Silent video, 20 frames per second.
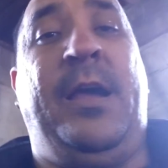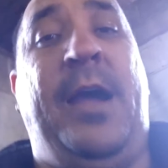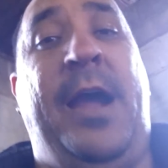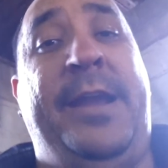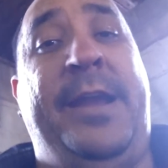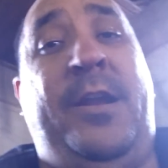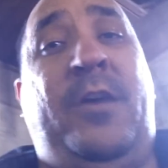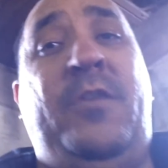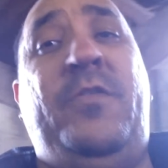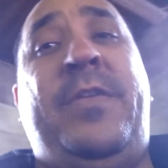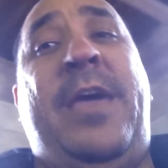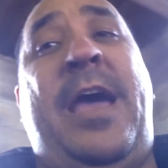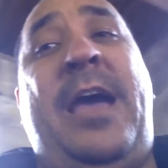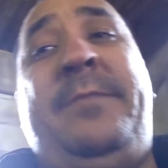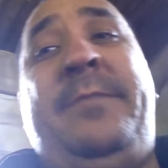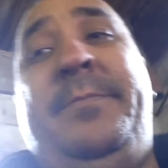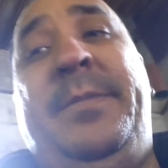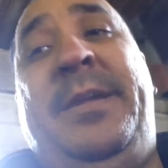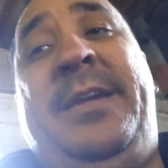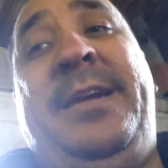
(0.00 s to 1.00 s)
I know
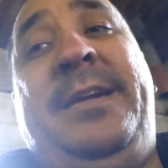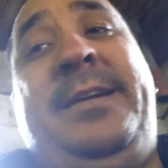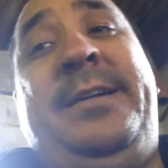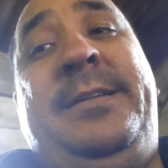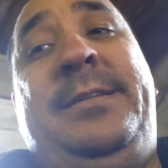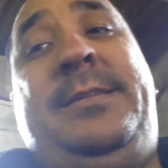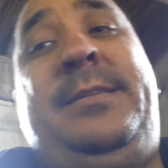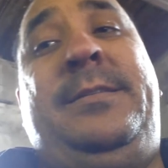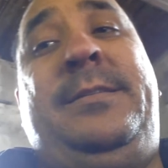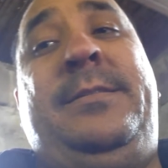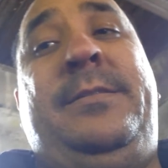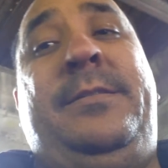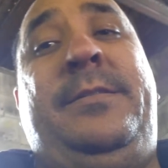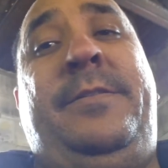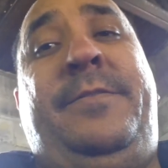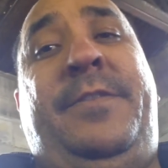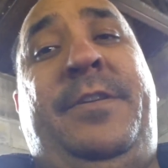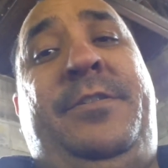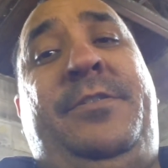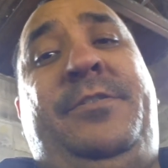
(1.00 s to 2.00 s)
that because
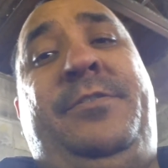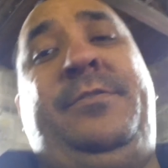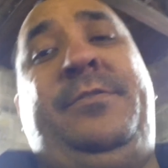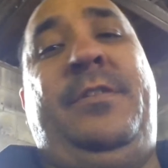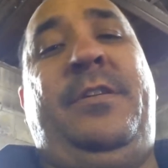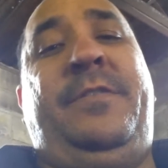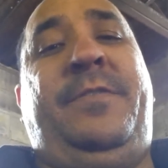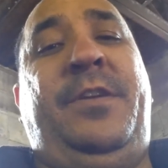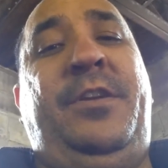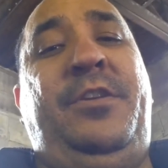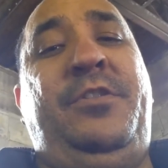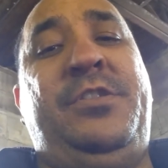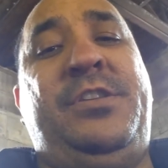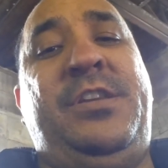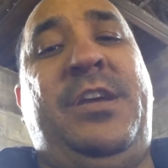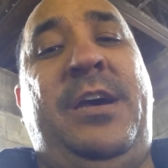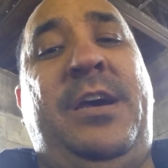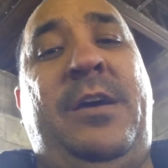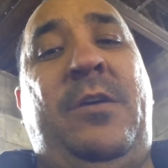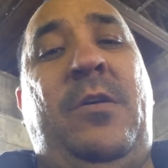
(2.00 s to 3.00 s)
if you use
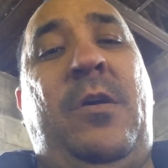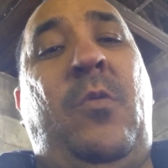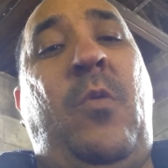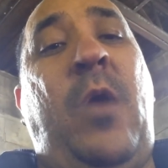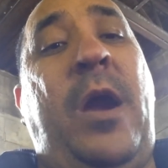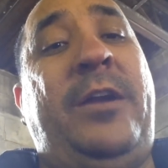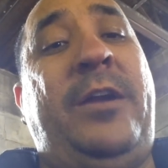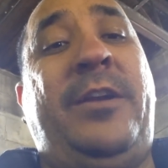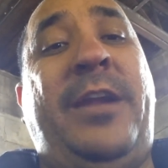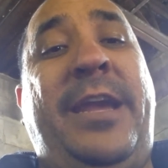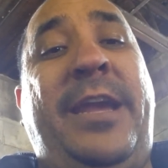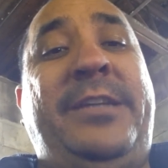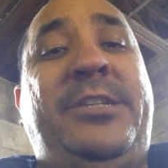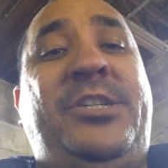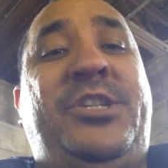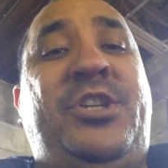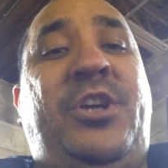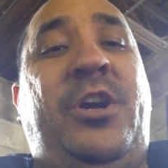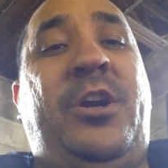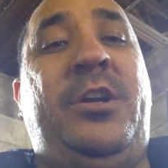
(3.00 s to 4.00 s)
a wire
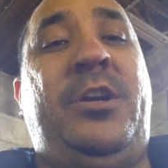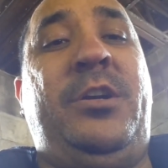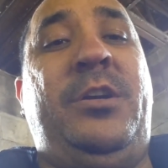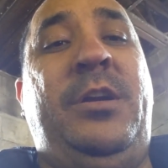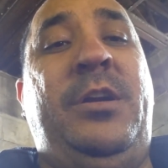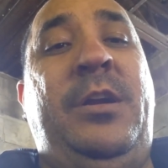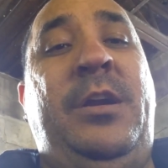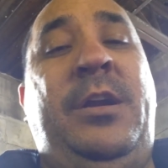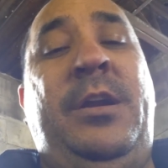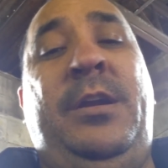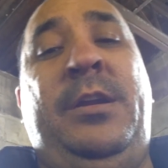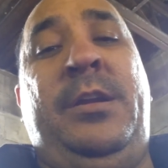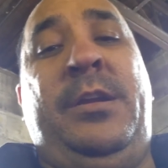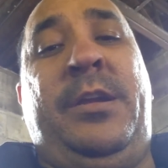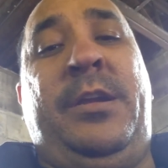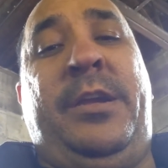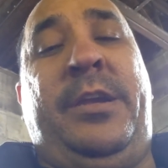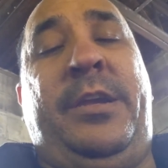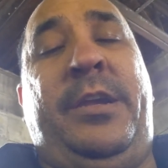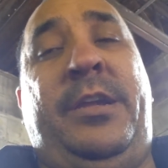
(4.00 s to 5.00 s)
gauge chart,
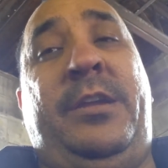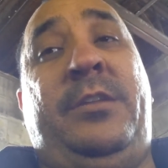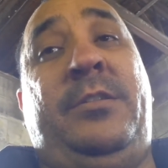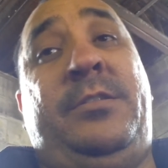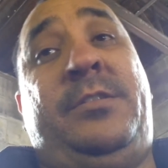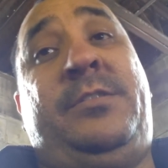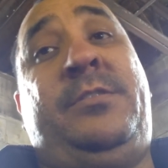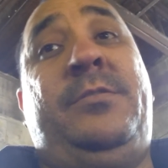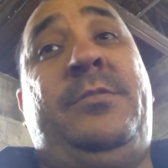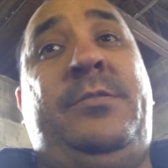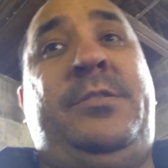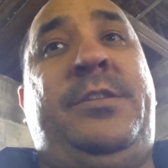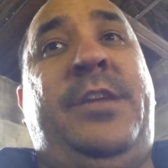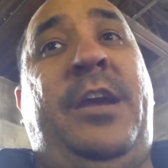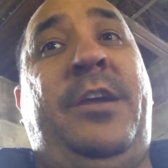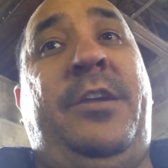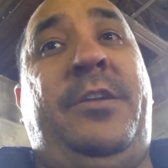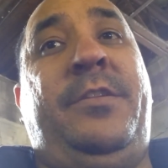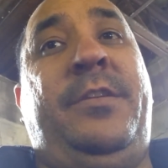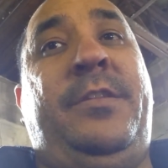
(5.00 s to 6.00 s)
it'll
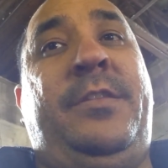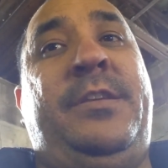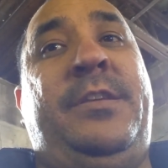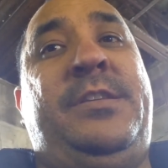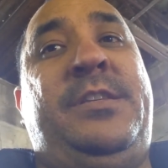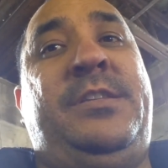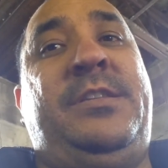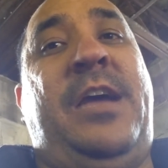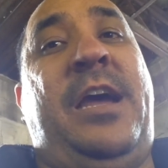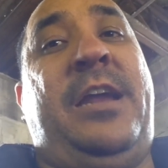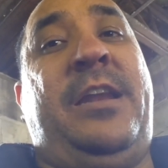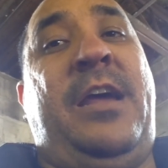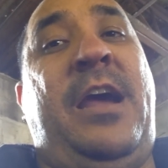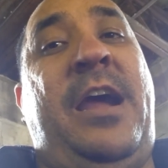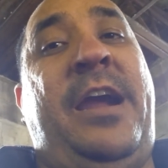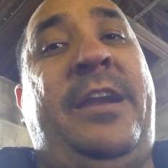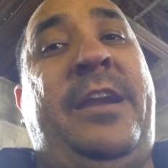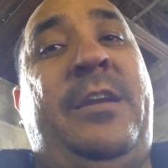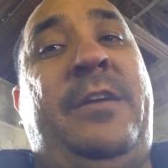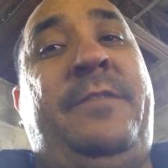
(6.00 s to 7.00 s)
tell you that this is not a
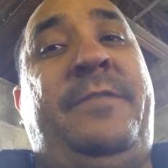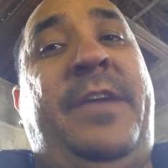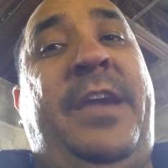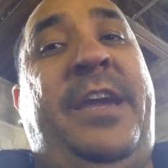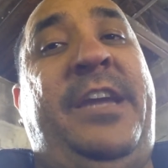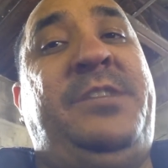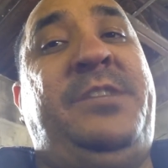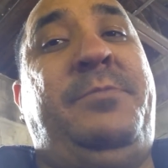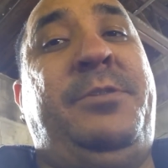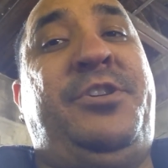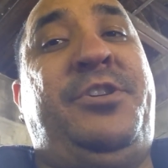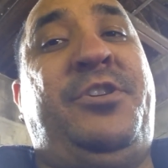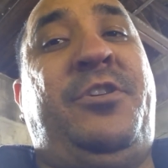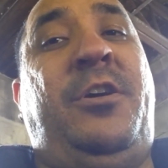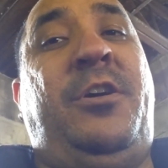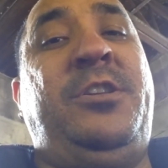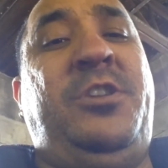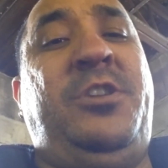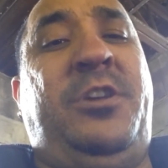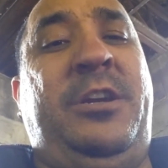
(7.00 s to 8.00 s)
high enough gauge, but you're
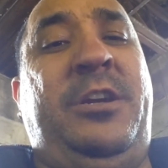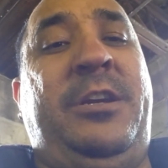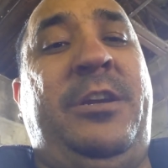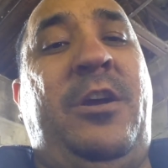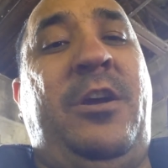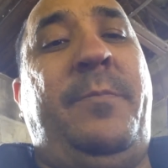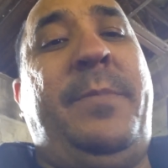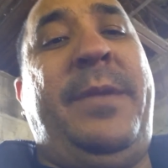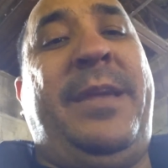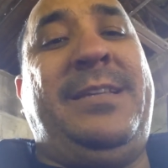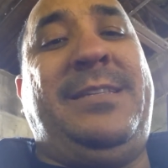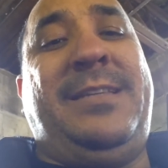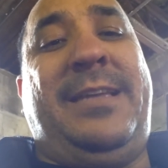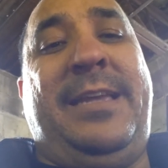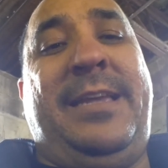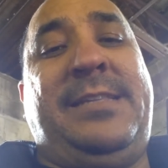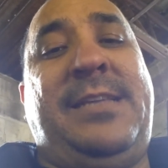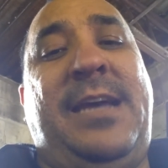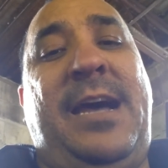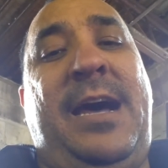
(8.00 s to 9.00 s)
also going to know because it
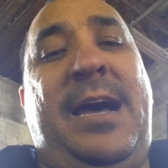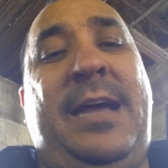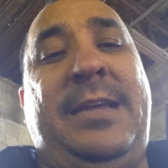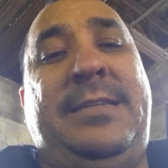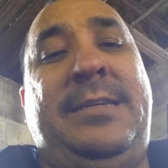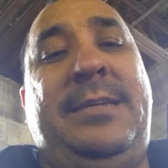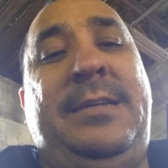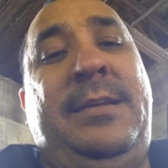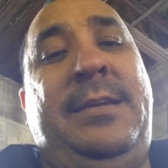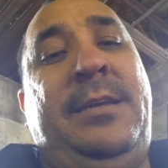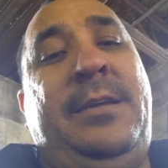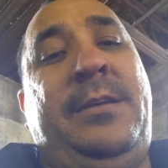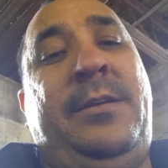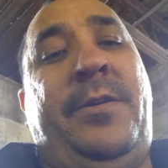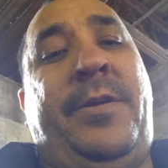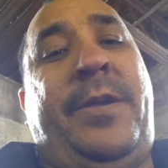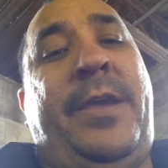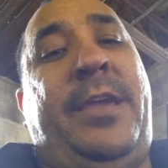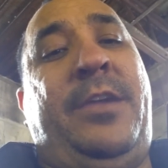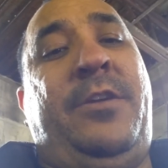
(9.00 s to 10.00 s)
gets hot.
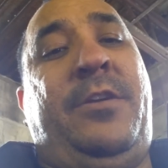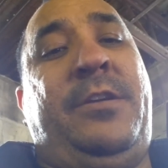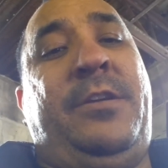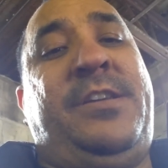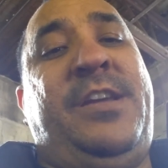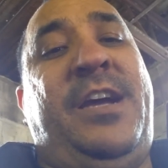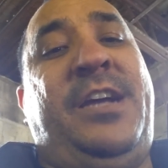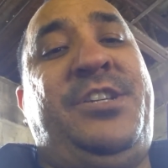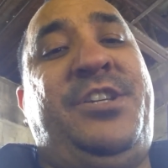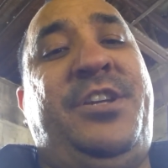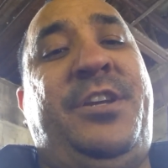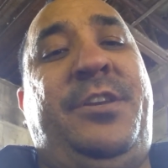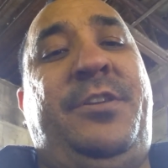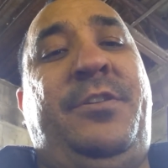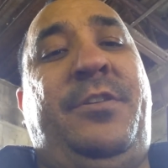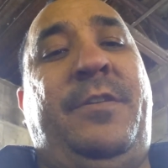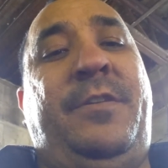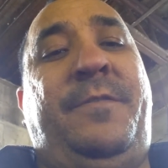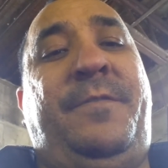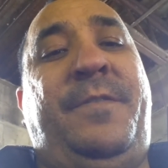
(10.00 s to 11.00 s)
Okay, you can touch it and
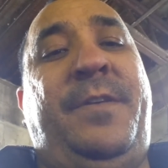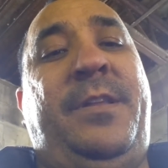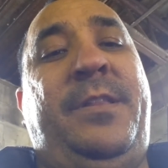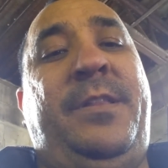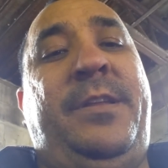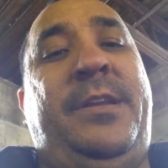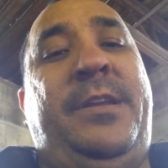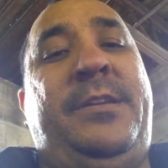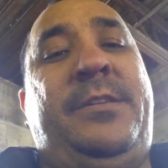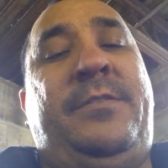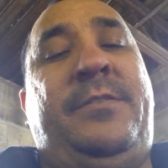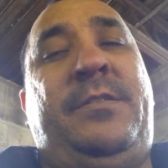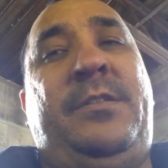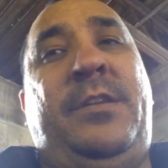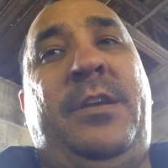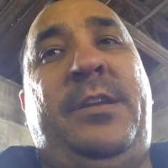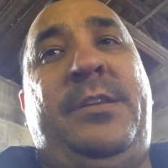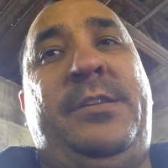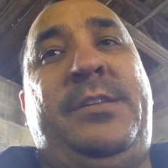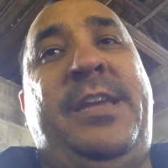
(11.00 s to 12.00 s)
you can feel it
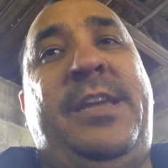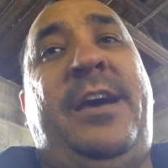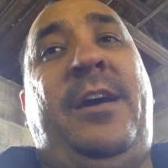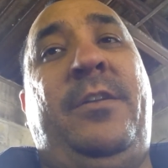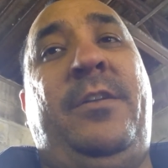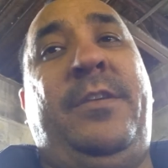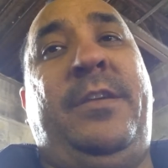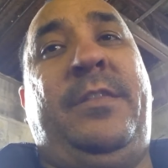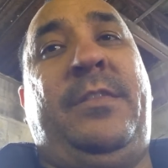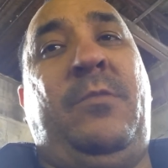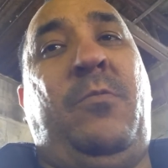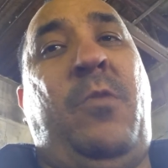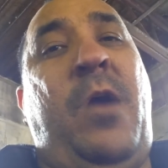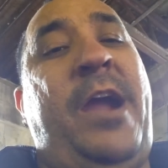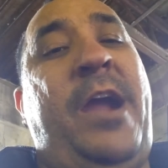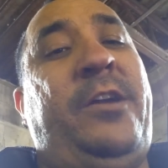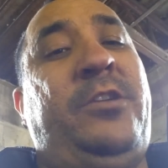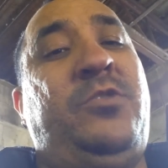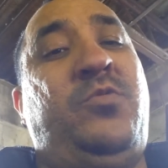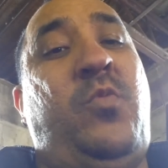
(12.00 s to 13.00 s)
and tell that the
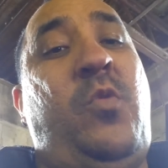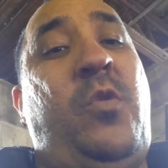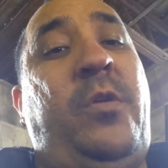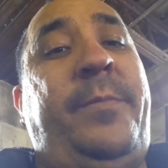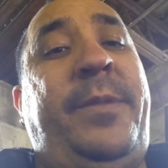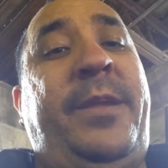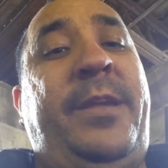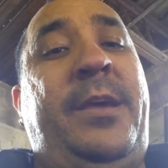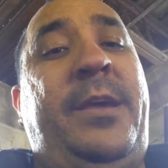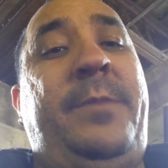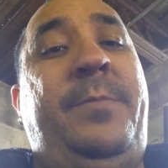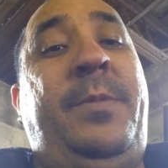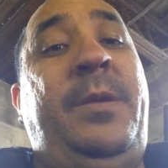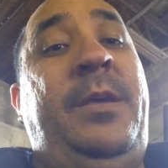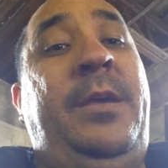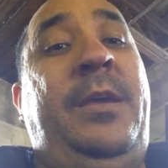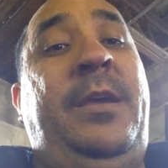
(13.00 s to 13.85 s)
wire's warming up.